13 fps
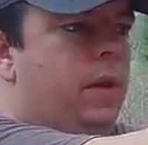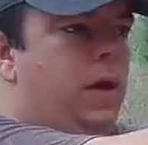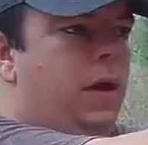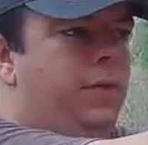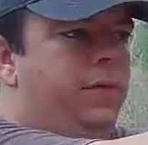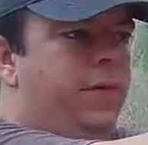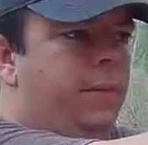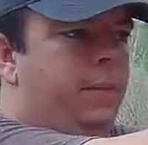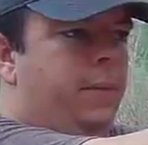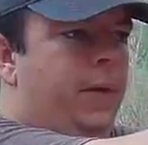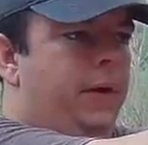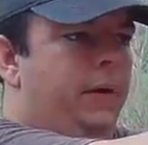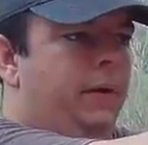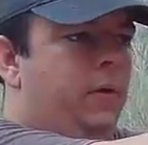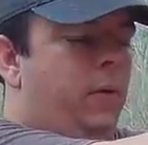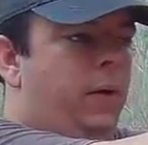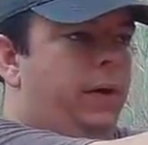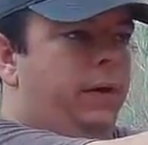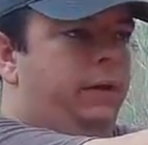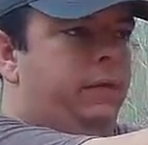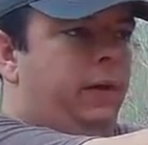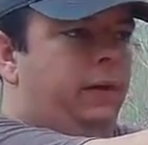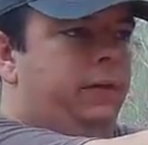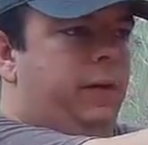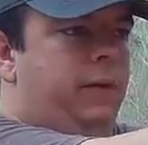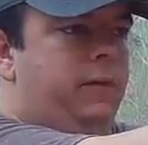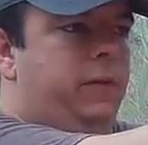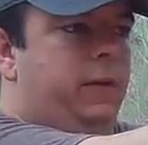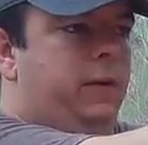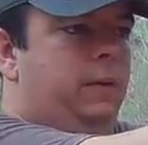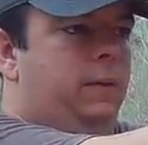of the better quality sights that I've seen,